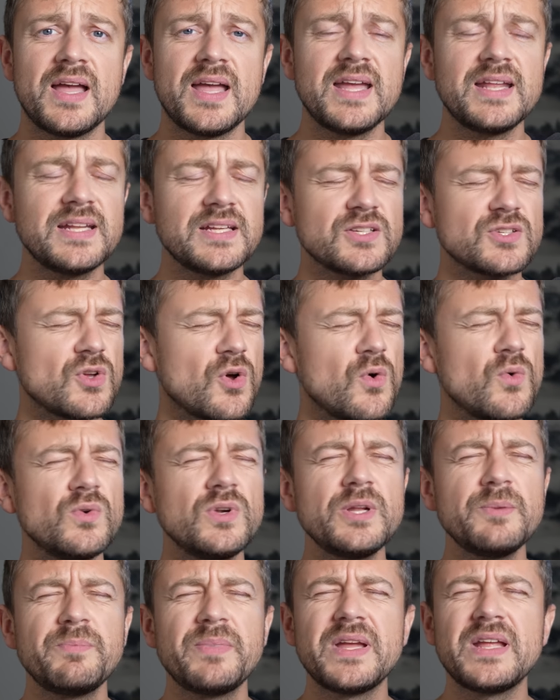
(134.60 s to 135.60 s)
It has
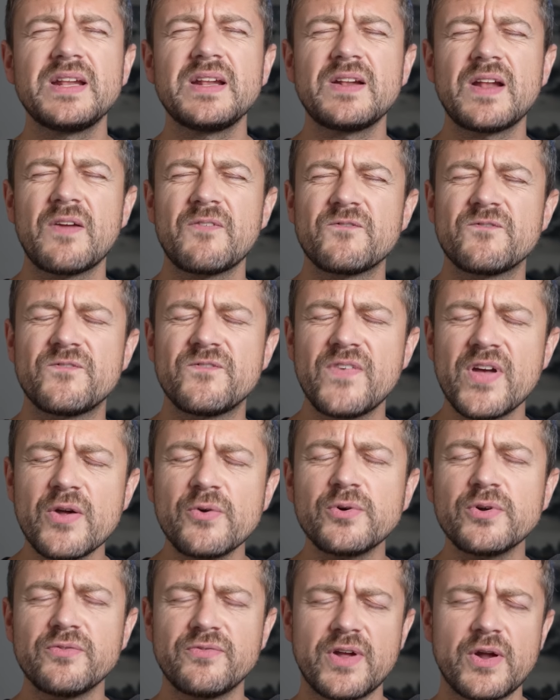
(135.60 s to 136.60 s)
only been
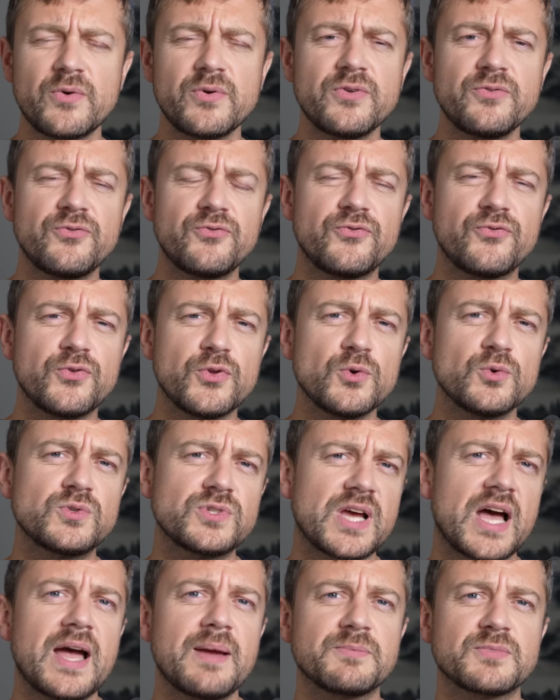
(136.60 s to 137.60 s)
very, very few
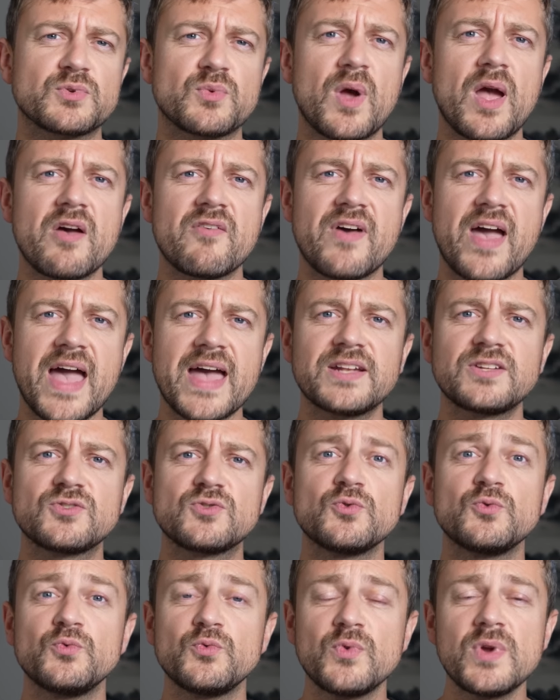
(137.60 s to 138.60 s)
times where I've had
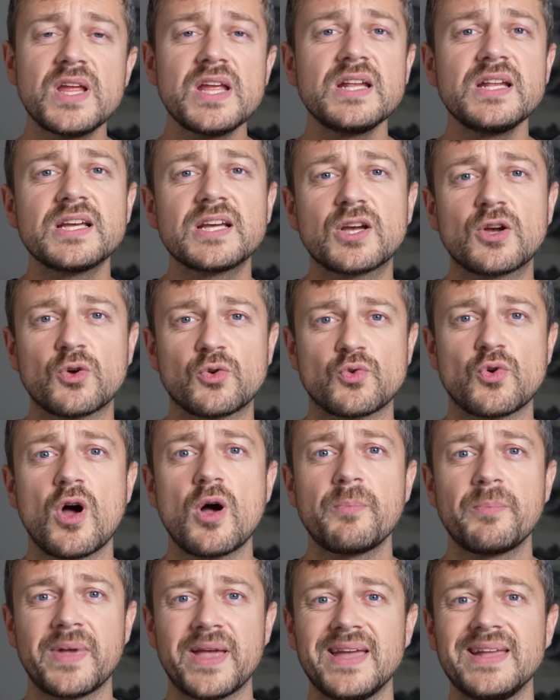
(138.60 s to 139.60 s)
to really
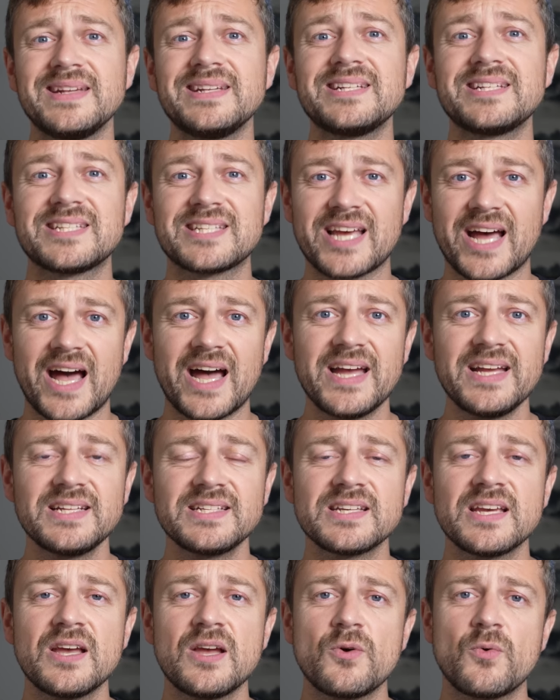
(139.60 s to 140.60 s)
crop in
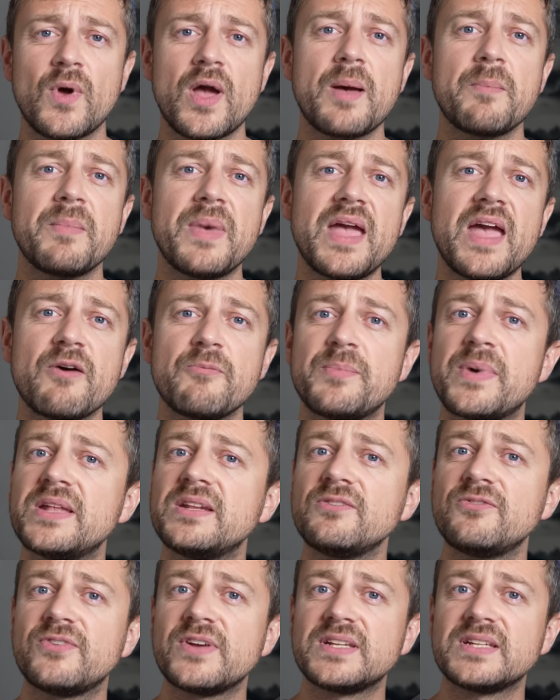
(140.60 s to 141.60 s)
tight, where I may have
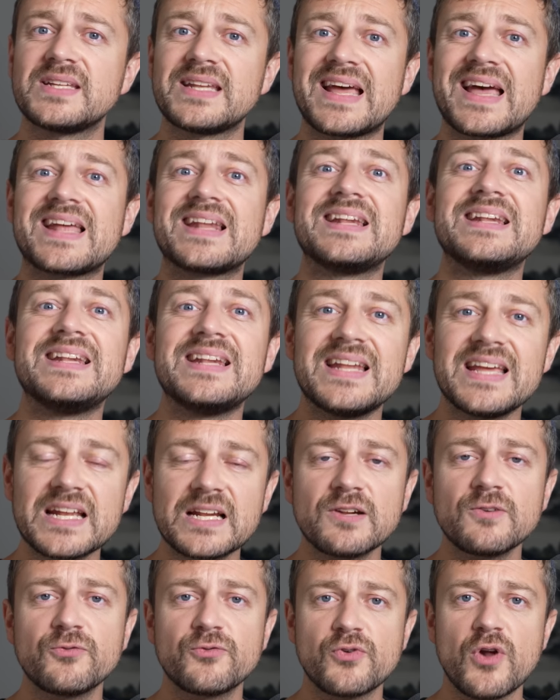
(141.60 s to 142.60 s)
benefited a
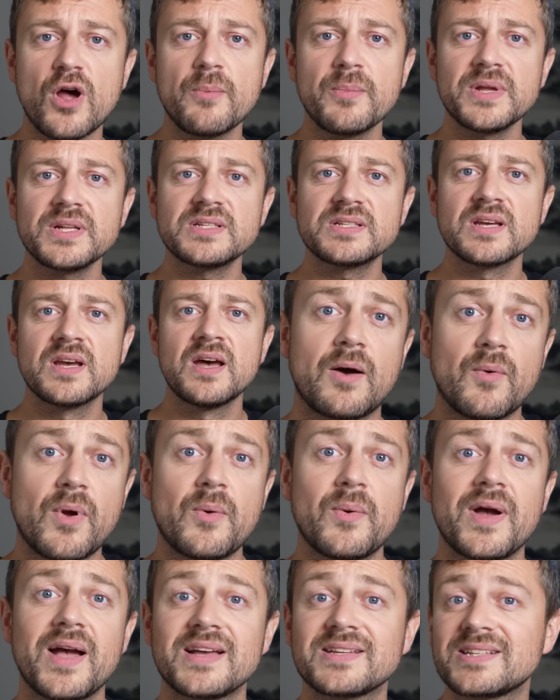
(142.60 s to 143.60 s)
little from it.
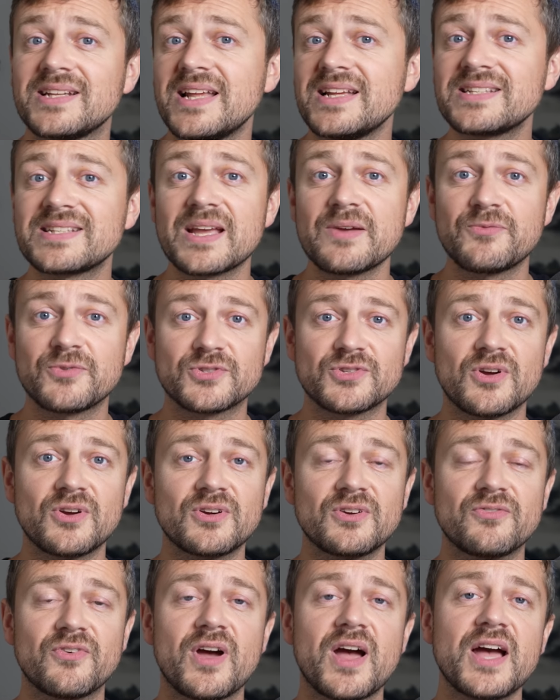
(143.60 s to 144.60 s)
However, as a landscape
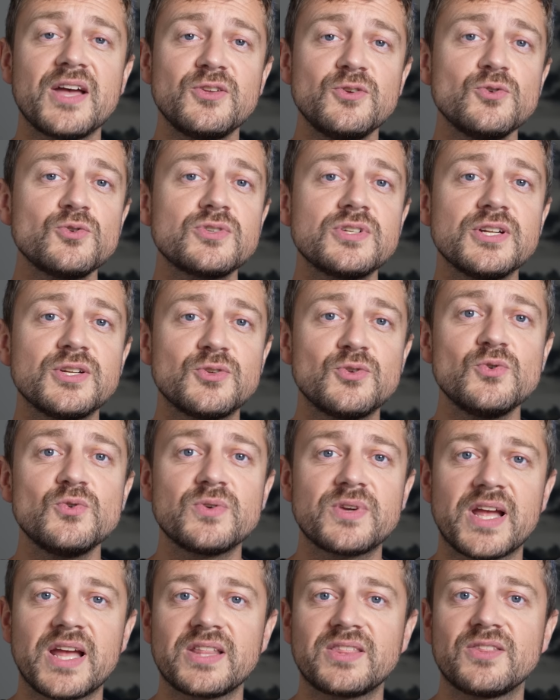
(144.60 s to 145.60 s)
photographer, I usually do
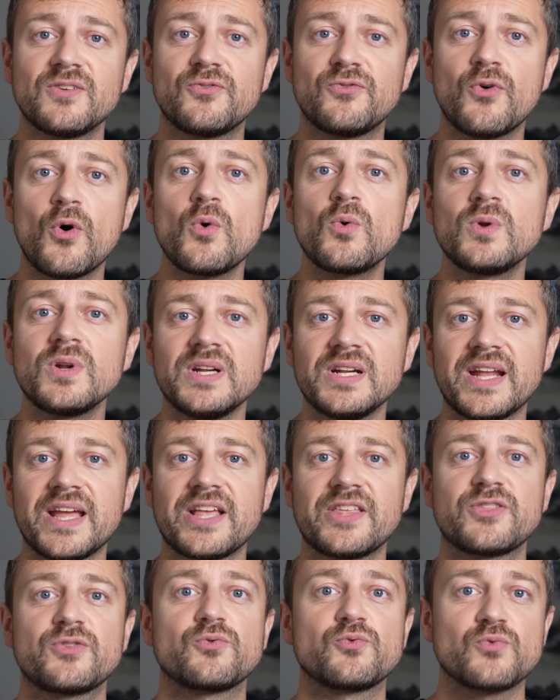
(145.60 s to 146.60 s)
get the focal
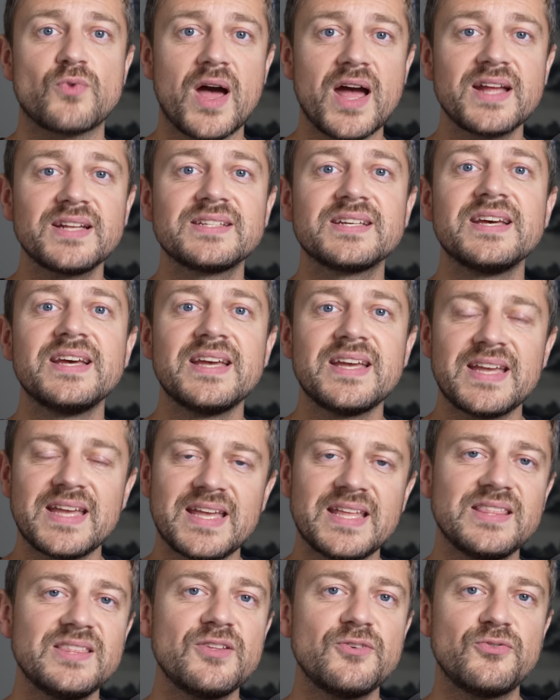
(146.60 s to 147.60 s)
length right
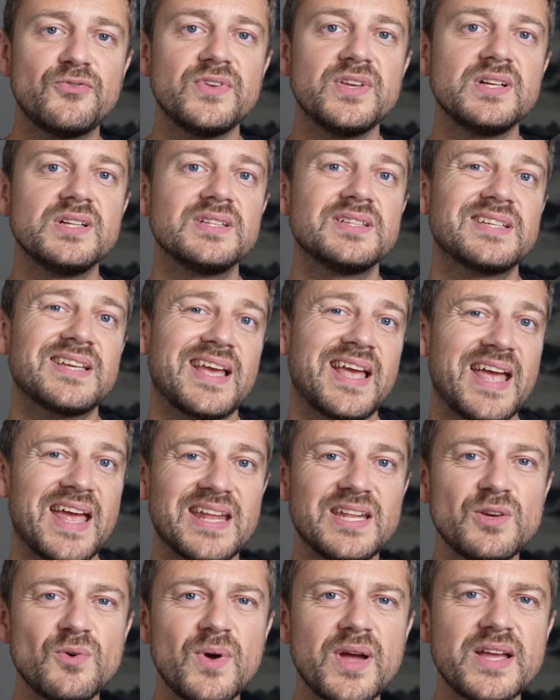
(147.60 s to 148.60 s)
in the field
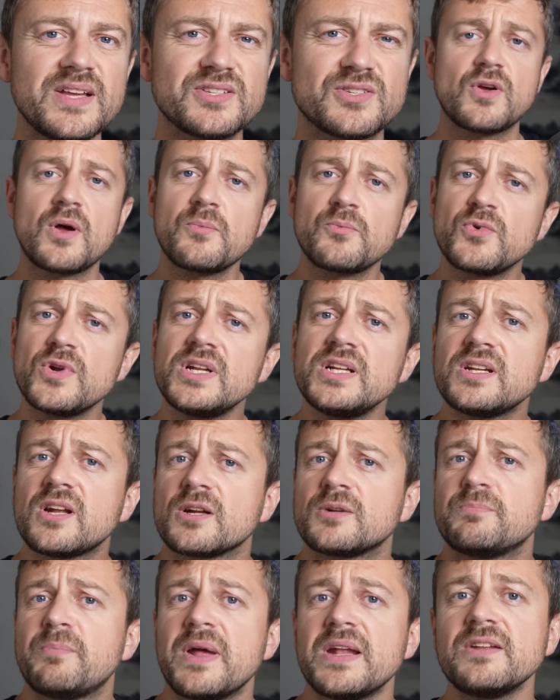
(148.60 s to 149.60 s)
anyway, so I'm really
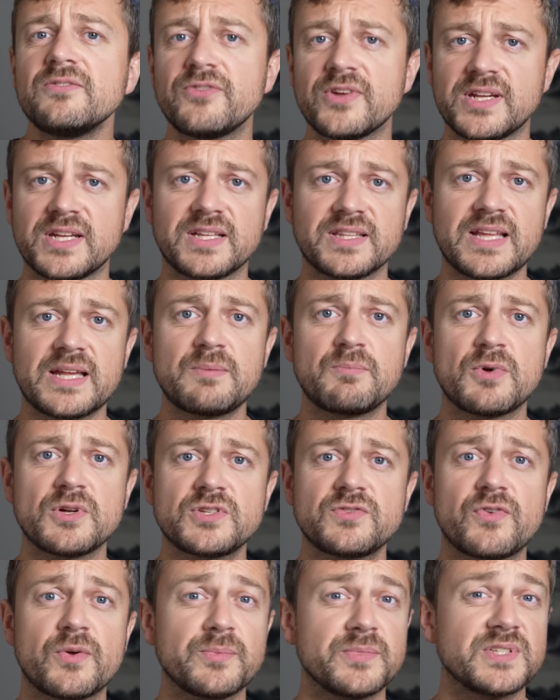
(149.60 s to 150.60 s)
not benefiting that
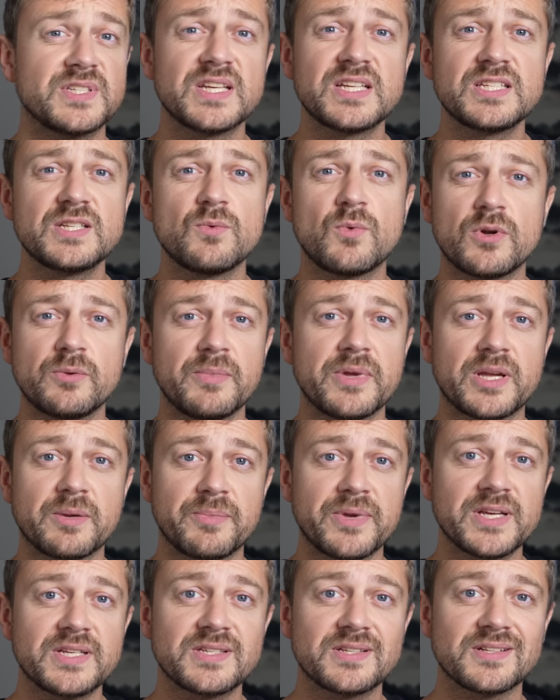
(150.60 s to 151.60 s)
much from the 61
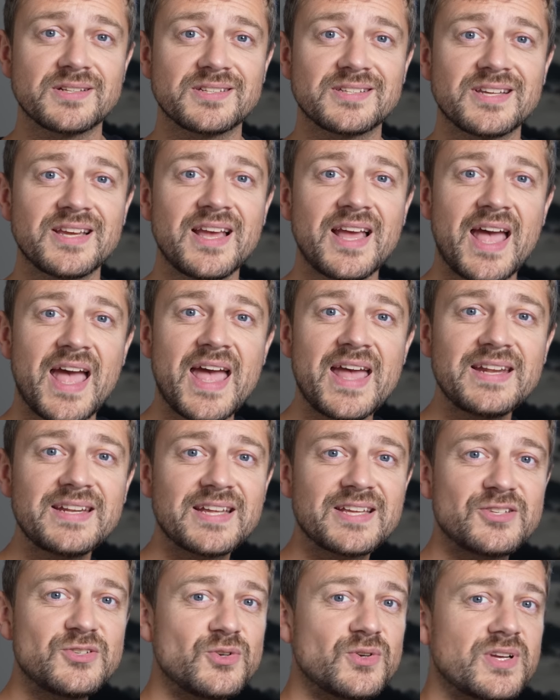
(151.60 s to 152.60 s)
megapixels. And
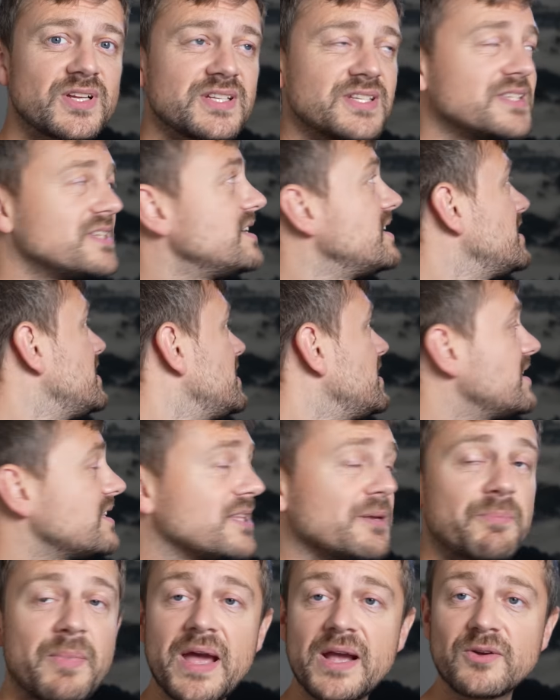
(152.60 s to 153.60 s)
as you can see here in
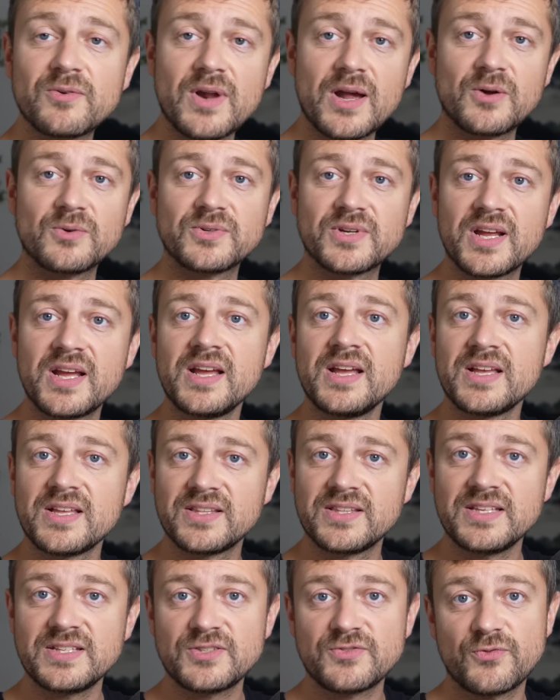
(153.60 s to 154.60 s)
the background,
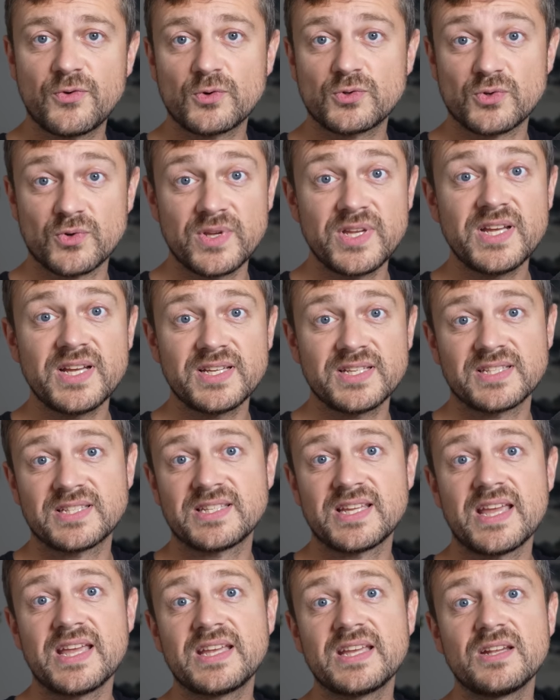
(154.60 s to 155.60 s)
this photo here is
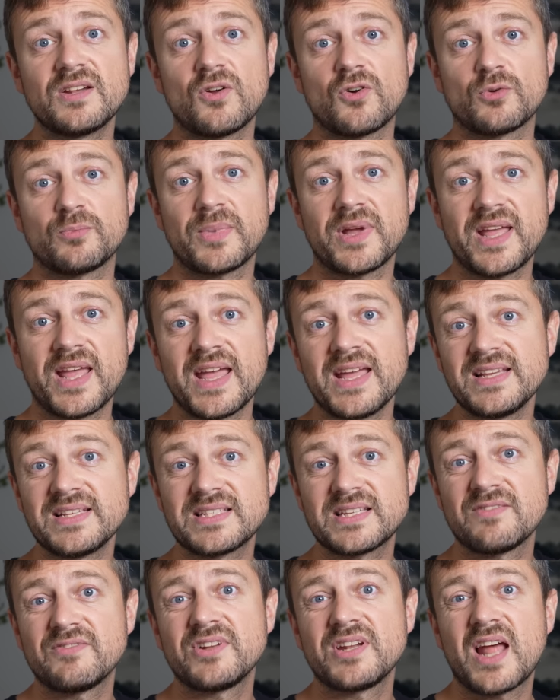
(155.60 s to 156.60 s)
taken on my
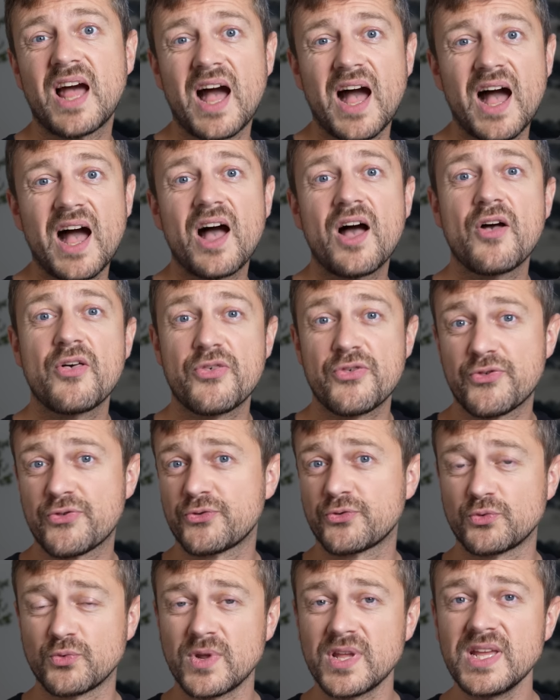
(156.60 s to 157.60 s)
a7
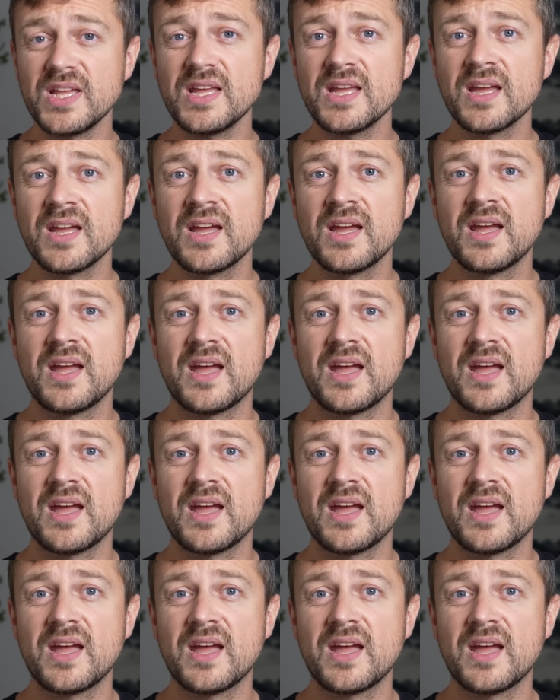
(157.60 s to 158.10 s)
R3.